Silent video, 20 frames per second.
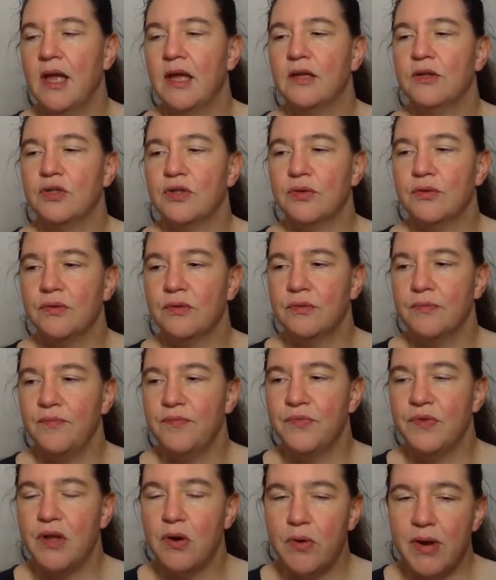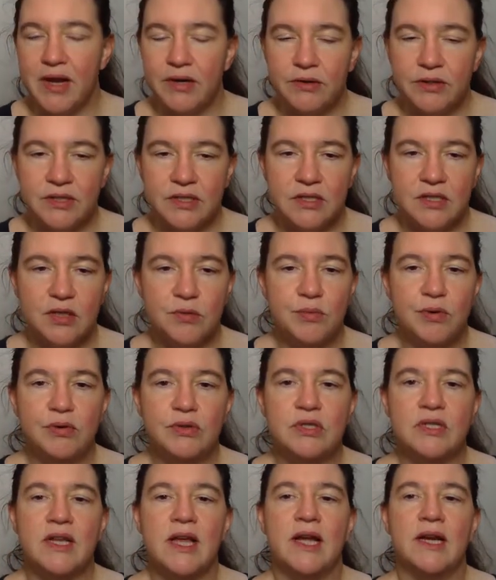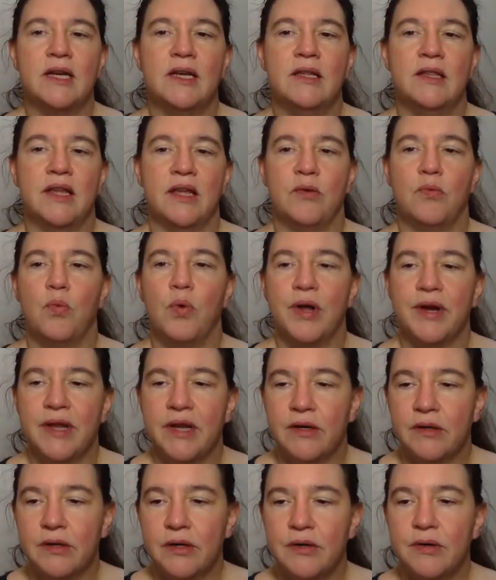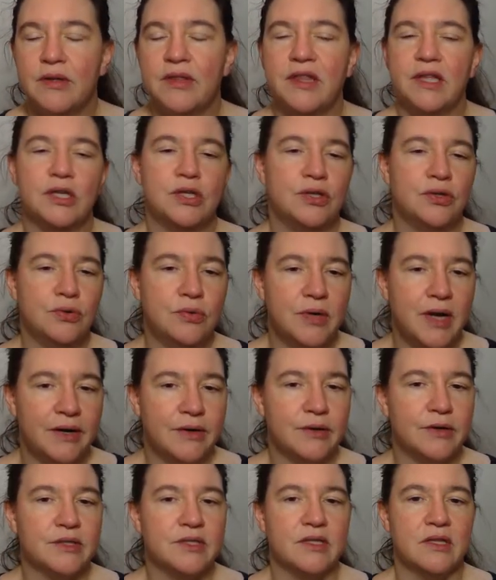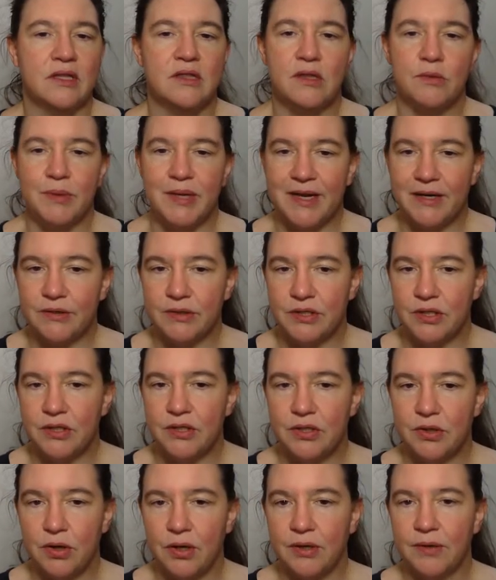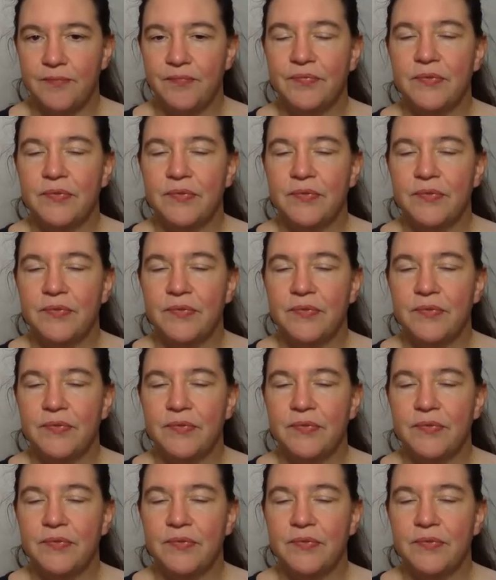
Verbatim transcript: So no errors is the most likely, then one error, then 2 errors, and 3 errors, and so on.